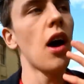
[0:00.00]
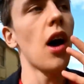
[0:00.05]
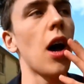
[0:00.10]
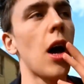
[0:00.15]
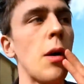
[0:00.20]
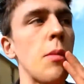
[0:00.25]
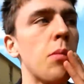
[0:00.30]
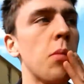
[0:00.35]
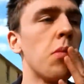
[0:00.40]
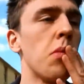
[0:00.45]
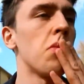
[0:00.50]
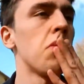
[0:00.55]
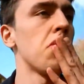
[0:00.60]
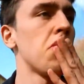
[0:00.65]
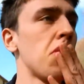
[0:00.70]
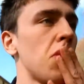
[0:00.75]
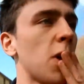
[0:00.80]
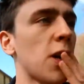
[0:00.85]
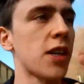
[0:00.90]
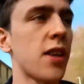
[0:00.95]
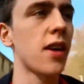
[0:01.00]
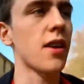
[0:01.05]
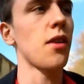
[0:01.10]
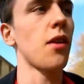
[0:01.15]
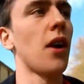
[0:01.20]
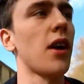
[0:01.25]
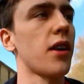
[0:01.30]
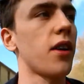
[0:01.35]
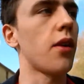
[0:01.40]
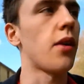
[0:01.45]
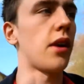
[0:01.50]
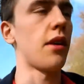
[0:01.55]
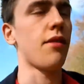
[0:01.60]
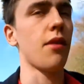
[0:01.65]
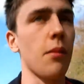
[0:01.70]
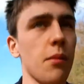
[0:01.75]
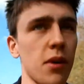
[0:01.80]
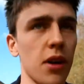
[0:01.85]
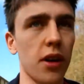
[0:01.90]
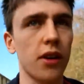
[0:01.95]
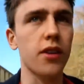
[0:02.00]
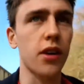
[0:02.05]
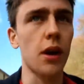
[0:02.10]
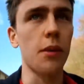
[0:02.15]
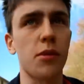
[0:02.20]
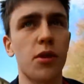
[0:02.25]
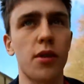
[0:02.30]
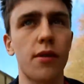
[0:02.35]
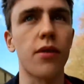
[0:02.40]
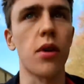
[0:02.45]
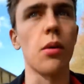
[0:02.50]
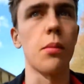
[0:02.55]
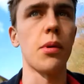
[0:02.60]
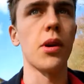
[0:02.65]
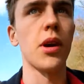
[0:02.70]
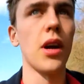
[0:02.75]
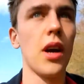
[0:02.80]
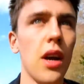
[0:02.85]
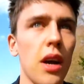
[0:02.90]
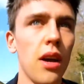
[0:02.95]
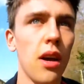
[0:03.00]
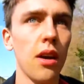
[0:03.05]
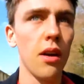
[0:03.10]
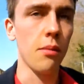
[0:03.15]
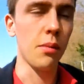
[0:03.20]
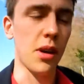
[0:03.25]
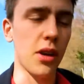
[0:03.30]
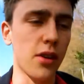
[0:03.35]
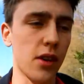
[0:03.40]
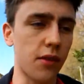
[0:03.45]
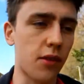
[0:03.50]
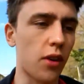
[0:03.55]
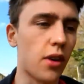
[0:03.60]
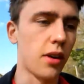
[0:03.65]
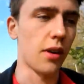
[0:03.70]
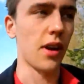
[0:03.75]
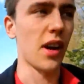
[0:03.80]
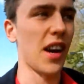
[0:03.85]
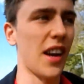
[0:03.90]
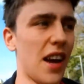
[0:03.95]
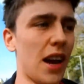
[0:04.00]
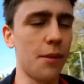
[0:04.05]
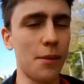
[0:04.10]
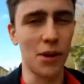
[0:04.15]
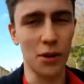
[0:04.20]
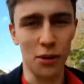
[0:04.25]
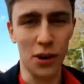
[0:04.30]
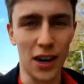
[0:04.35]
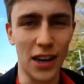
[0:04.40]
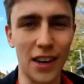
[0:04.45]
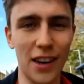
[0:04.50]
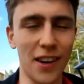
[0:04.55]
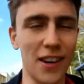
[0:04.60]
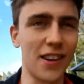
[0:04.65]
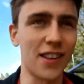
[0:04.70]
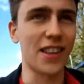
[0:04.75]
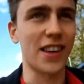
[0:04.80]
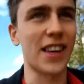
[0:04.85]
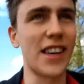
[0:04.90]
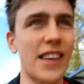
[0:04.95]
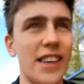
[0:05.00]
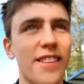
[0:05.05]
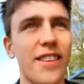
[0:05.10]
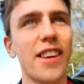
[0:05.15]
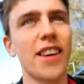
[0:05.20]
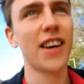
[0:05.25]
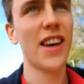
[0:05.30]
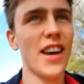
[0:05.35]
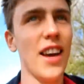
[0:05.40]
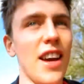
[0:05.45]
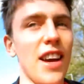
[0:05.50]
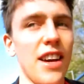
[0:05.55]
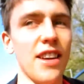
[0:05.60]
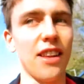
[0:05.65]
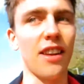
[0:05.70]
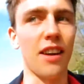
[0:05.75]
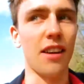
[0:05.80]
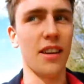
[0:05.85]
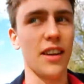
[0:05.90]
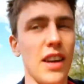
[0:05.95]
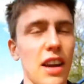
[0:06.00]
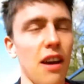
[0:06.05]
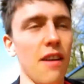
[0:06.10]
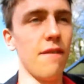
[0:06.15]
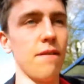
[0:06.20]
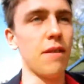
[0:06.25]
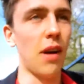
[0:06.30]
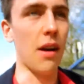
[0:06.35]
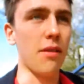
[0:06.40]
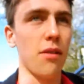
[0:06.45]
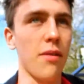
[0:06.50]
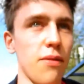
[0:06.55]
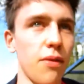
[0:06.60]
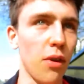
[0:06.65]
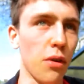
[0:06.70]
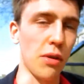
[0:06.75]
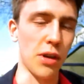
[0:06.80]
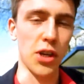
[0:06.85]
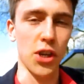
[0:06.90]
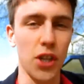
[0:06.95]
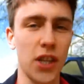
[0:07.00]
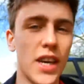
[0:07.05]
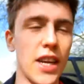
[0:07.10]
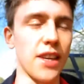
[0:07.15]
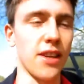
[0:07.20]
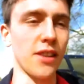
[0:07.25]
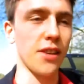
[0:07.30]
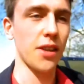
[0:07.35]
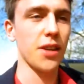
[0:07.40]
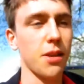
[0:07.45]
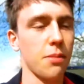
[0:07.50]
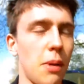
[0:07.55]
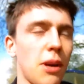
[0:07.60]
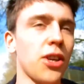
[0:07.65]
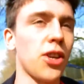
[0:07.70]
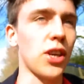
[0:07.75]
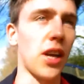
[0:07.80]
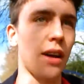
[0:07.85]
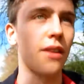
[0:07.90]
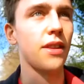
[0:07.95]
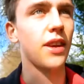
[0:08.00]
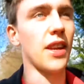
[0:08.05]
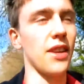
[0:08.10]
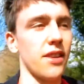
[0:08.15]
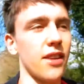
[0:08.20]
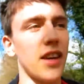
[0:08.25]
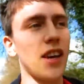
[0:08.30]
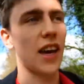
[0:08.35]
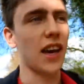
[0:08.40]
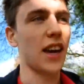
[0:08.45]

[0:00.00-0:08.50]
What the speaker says: Like I said, I don't like going if I'm going to type stuff up, because I've got to like hammer really hard on the keys, and I have a flourish at the end and smash down the enter key.